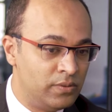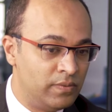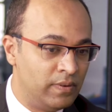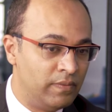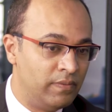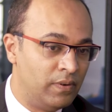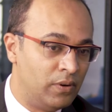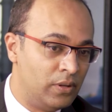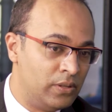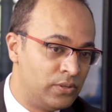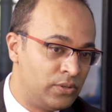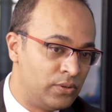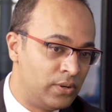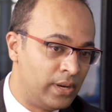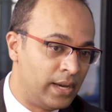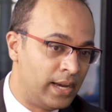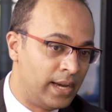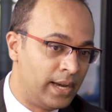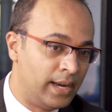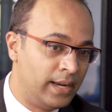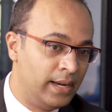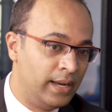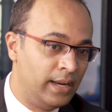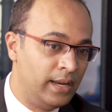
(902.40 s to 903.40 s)
we've also
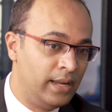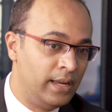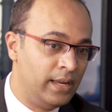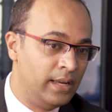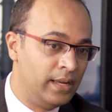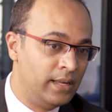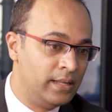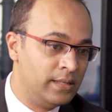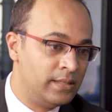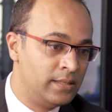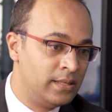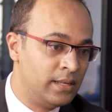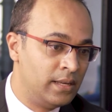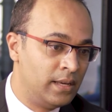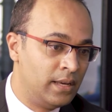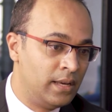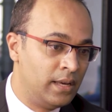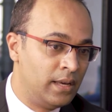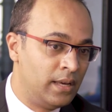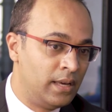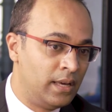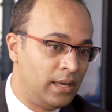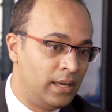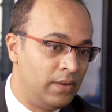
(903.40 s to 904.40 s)
had is
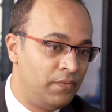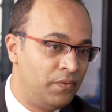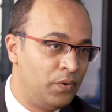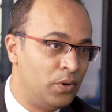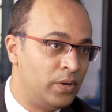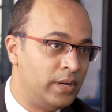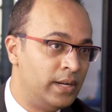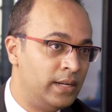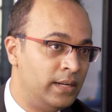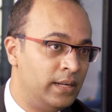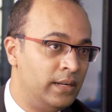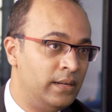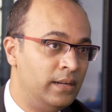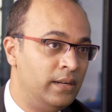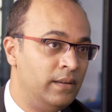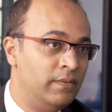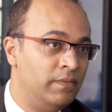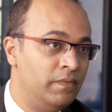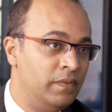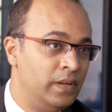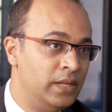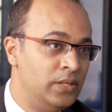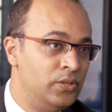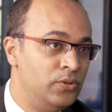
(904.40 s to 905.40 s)
if you're an
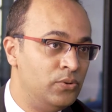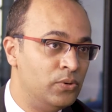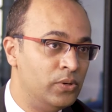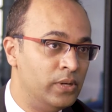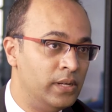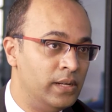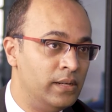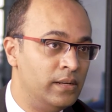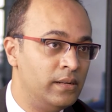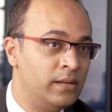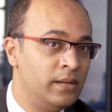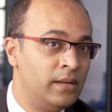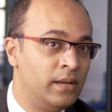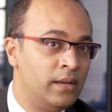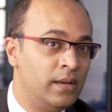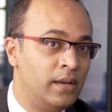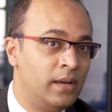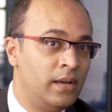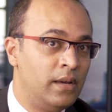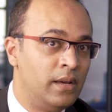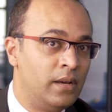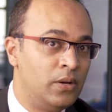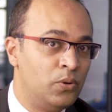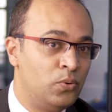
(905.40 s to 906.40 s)
individual
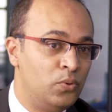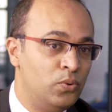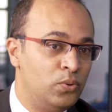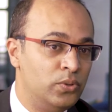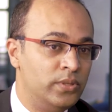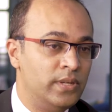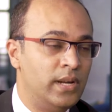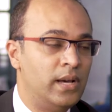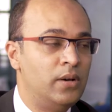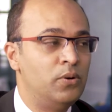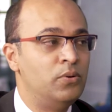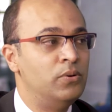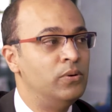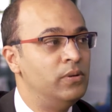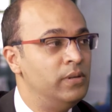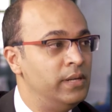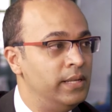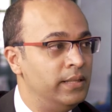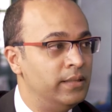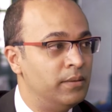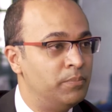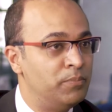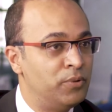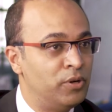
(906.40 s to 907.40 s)
who's now
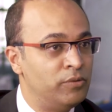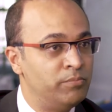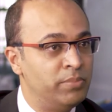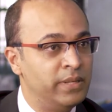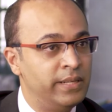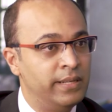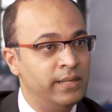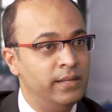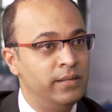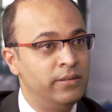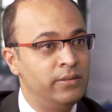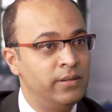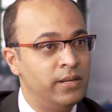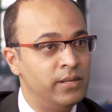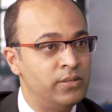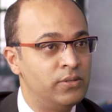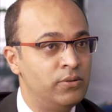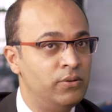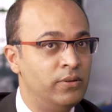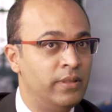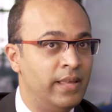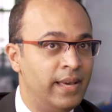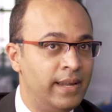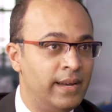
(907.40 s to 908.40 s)
holding the property in
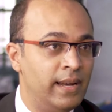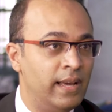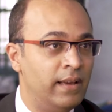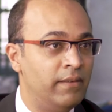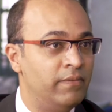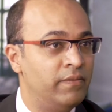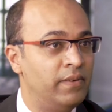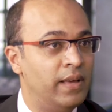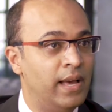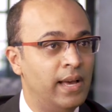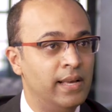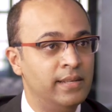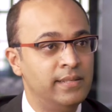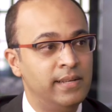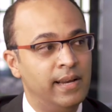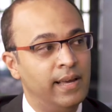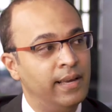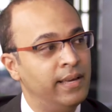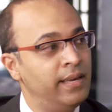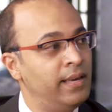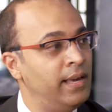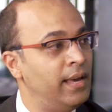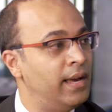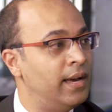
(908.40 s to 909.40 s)
trust, you then have guys
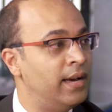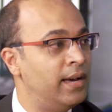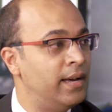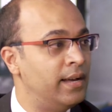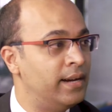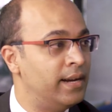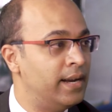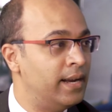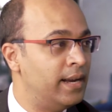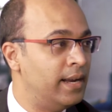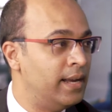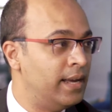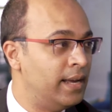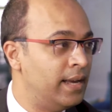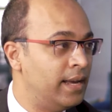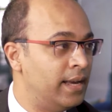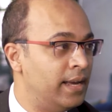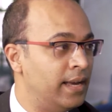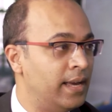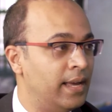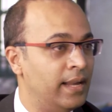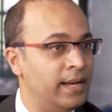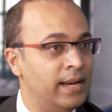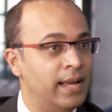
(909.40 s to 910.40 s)
like
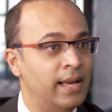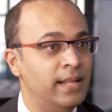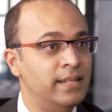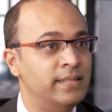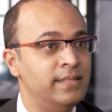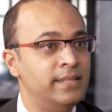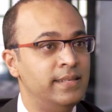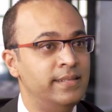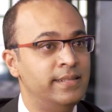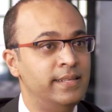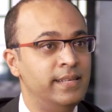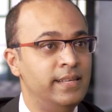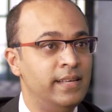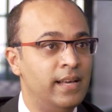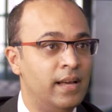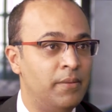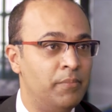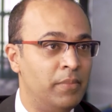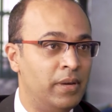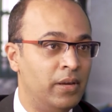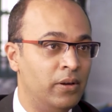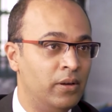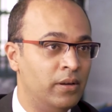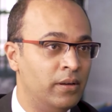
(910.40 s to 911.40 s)
KRA and NCC
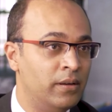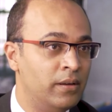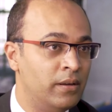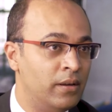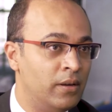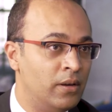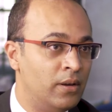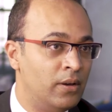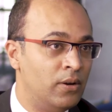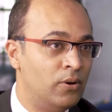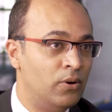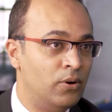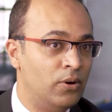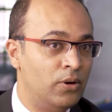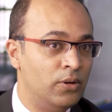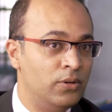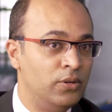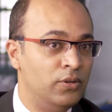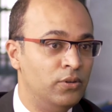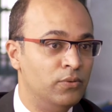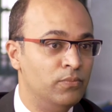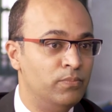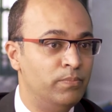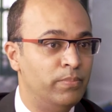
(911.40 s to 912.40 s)
coming on
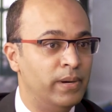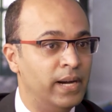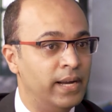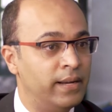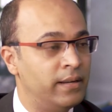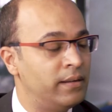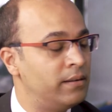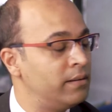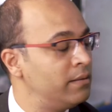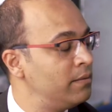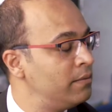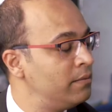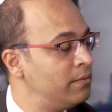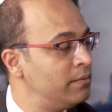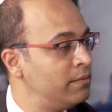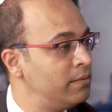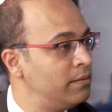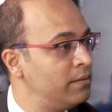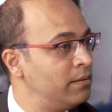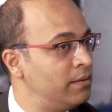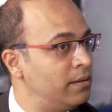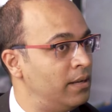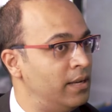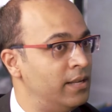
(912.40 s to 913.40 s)
you, but
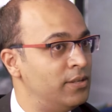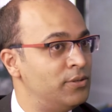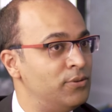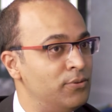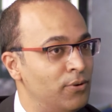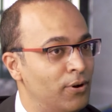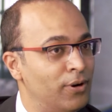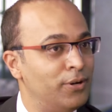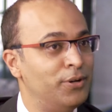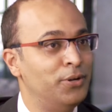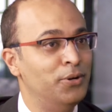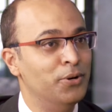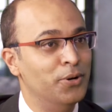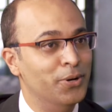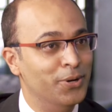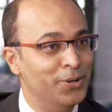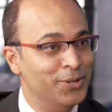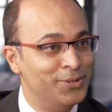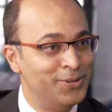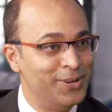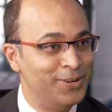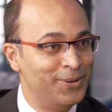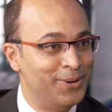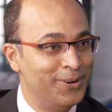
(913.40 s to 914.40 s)
it's not
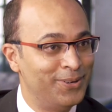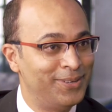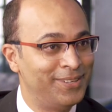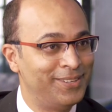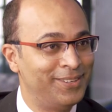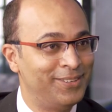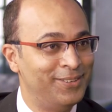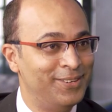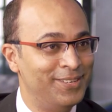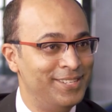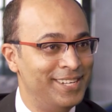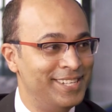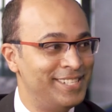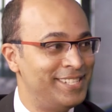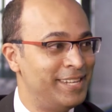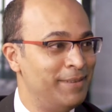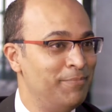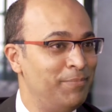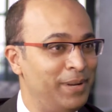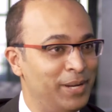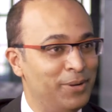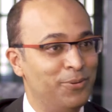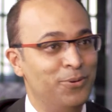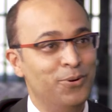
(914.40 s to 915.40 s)
yours. You're just
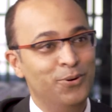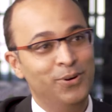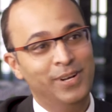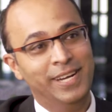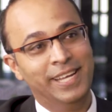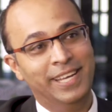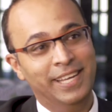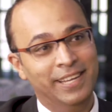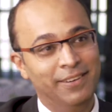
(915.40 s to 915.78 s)
simply holding